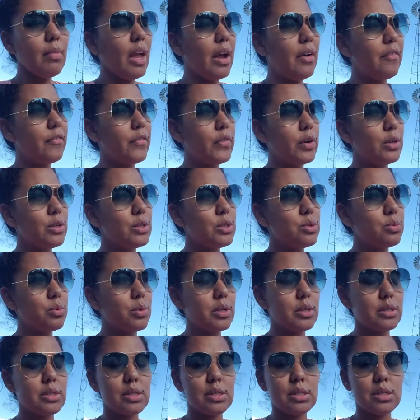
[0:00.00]
at first
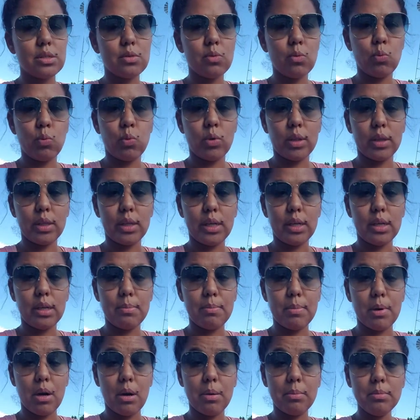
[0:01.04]
was really
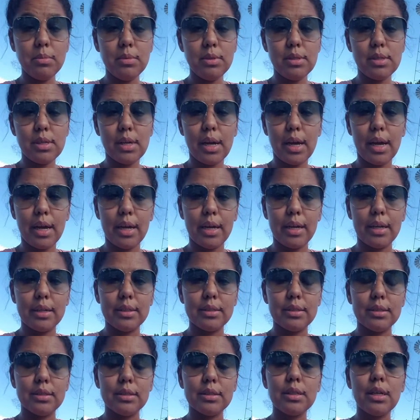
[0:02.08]
bummed,
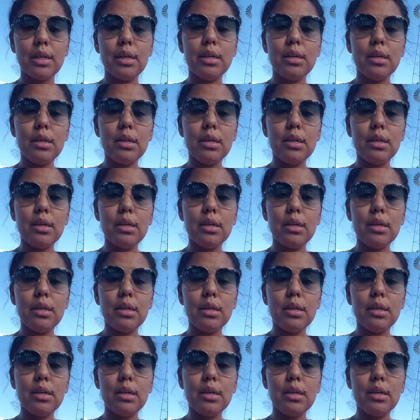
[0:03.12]
and